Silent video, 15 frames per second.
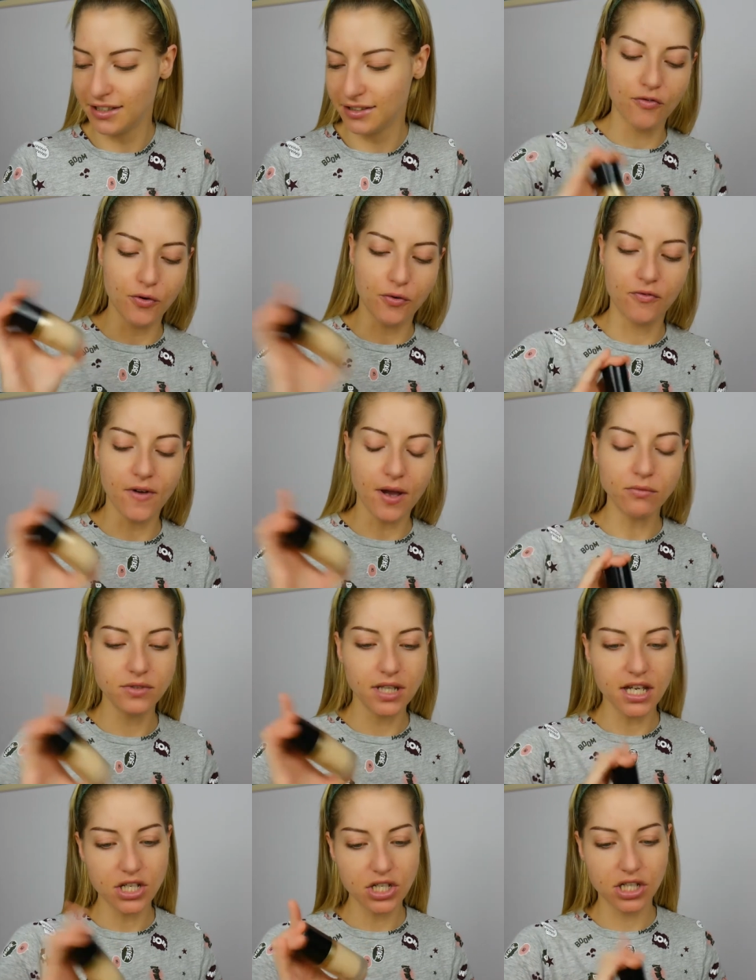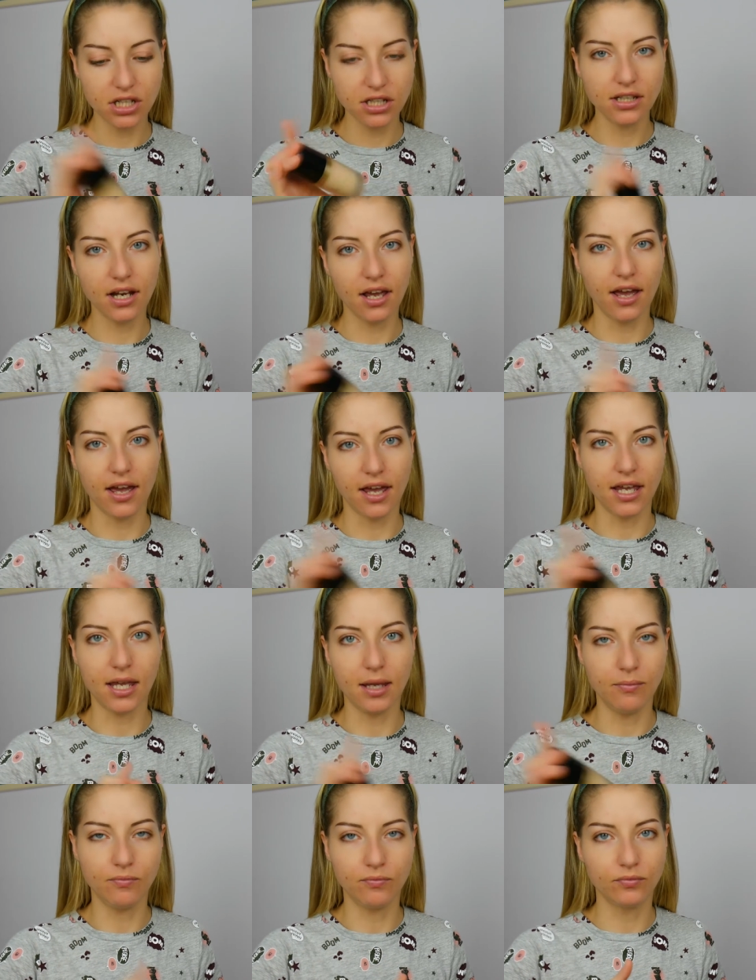For foundation,
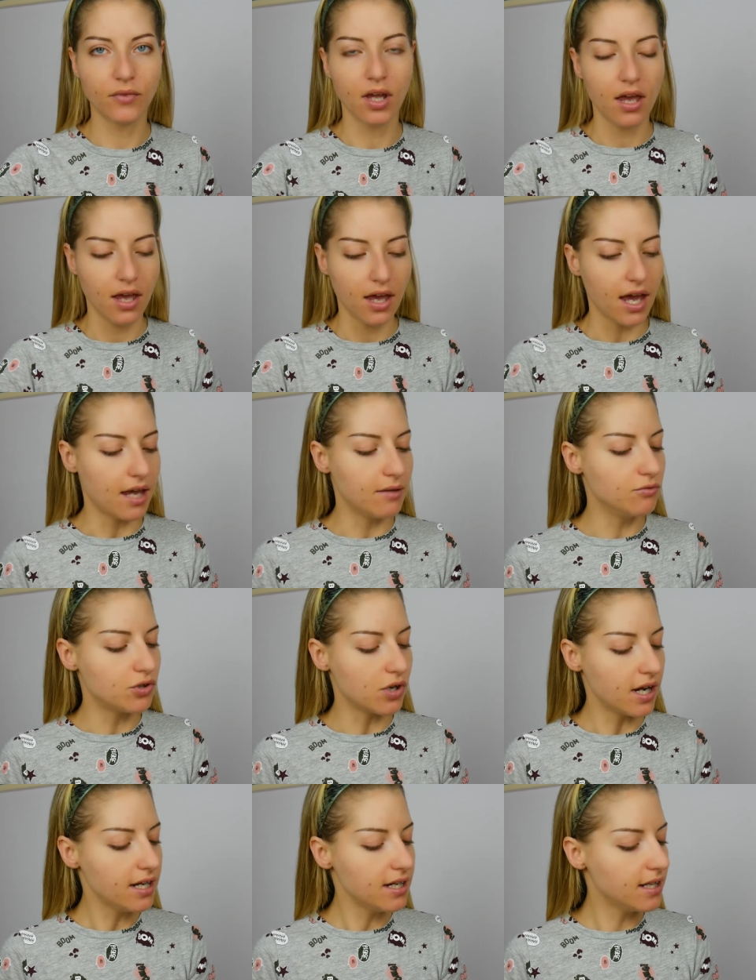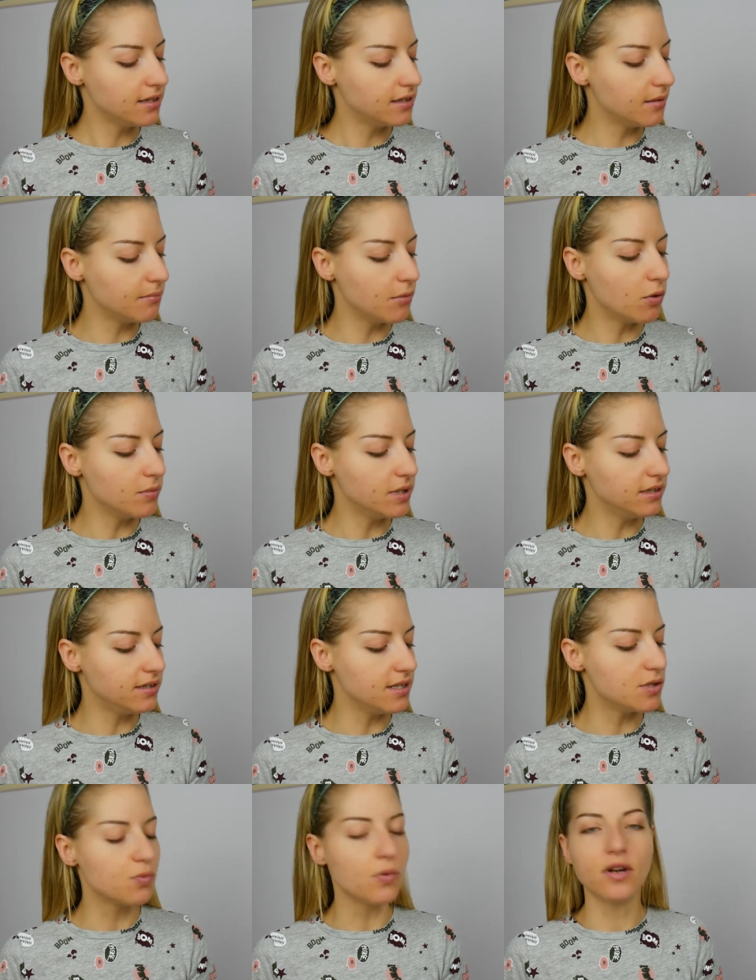I'm I'm trying at the moment
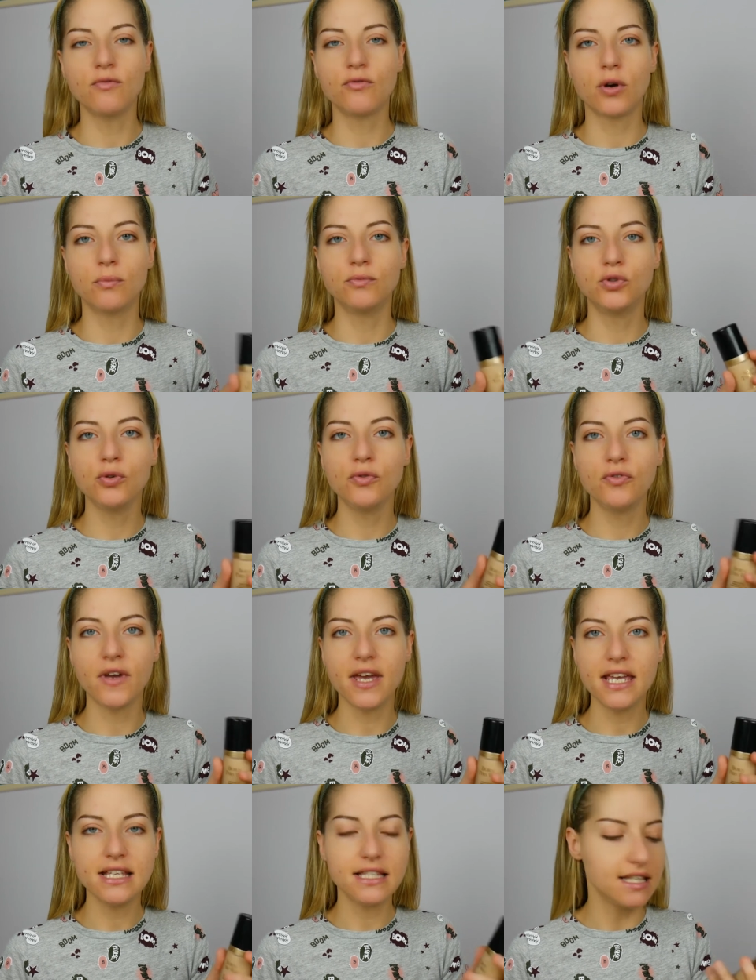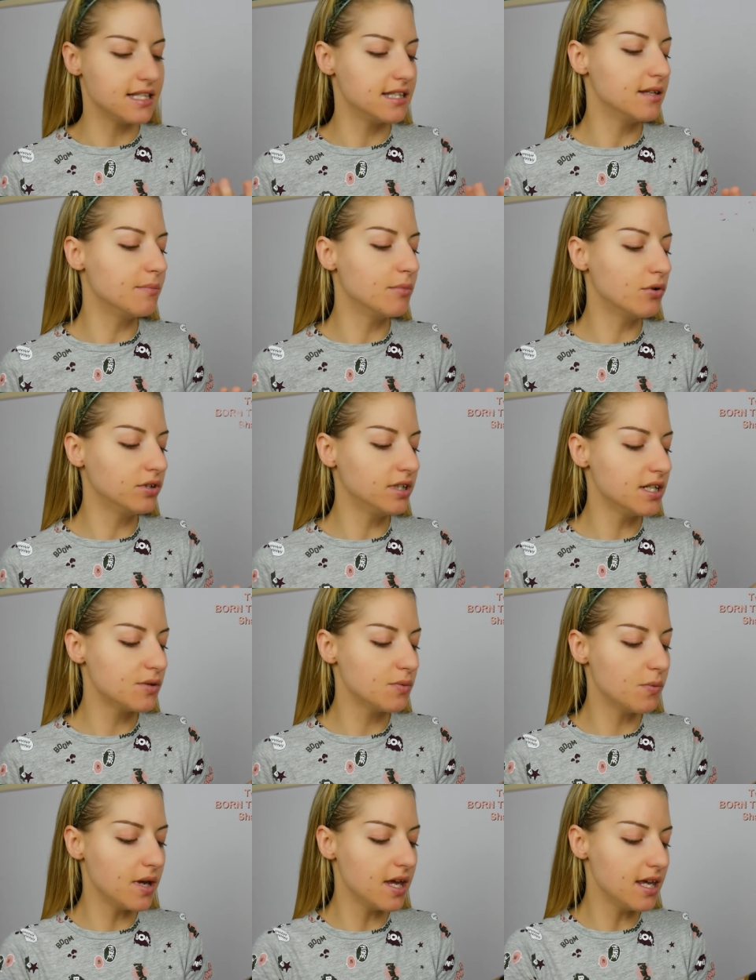this one from Too Faced. It's the Born
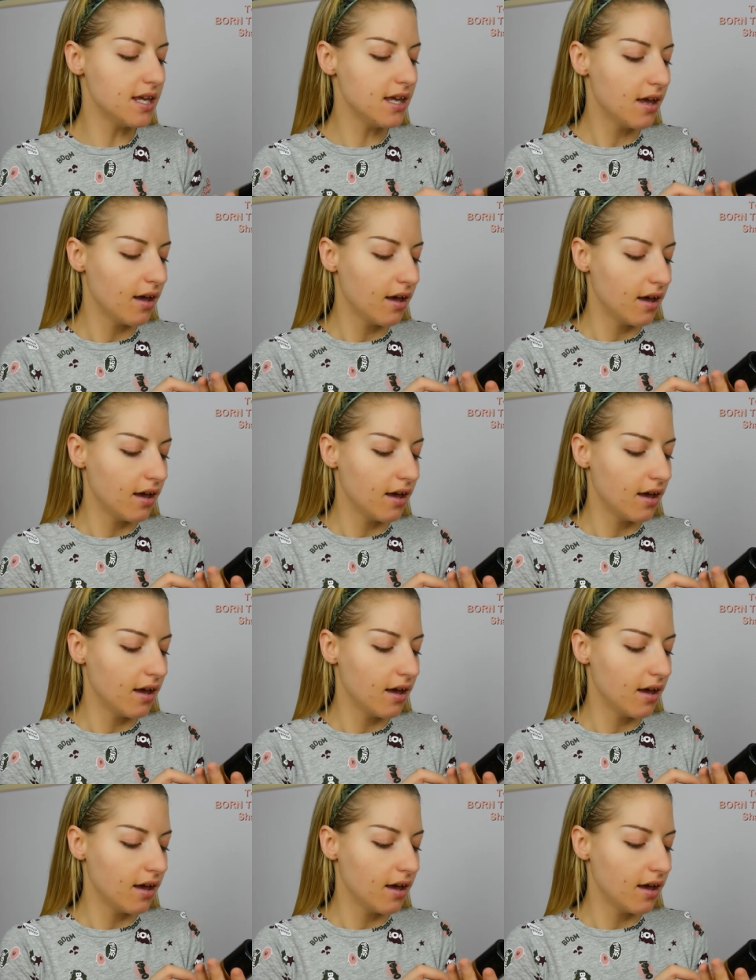This Way.